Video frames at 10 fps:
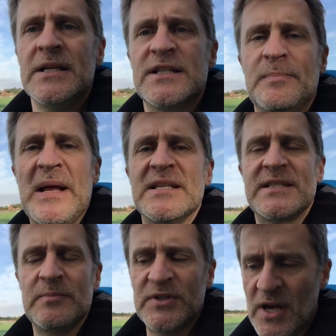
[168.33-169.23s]
Spend
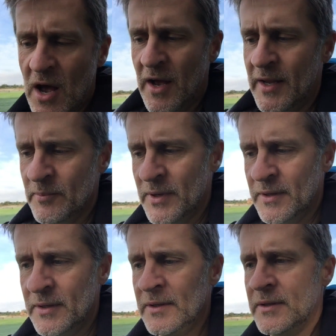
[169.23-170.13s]
some time
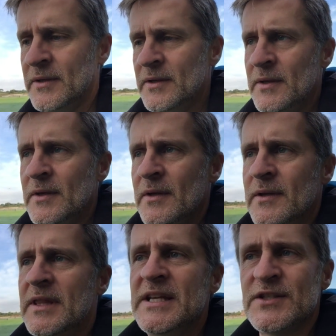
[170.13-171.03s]

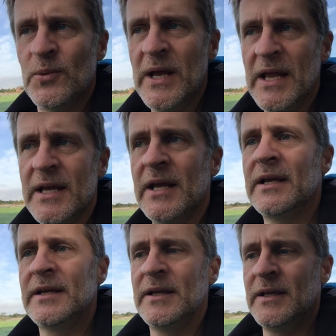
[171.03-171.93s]
this week
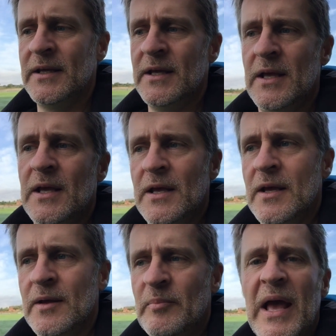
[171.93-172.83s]

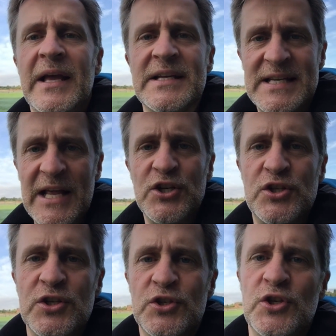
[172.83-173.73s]
paying
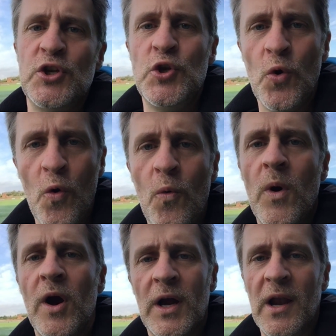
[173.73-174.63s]
attention to your
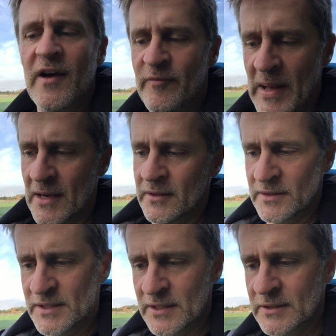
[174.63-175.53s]
work-life
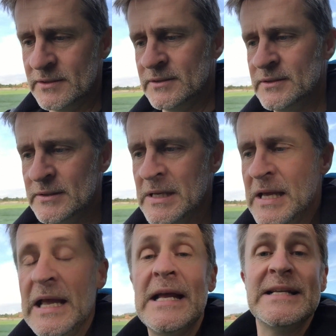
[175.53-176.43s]
balance.
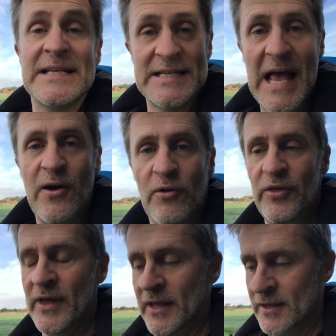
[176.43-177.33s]
Is it
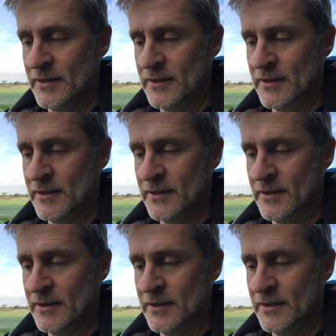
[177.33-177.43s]
healthy?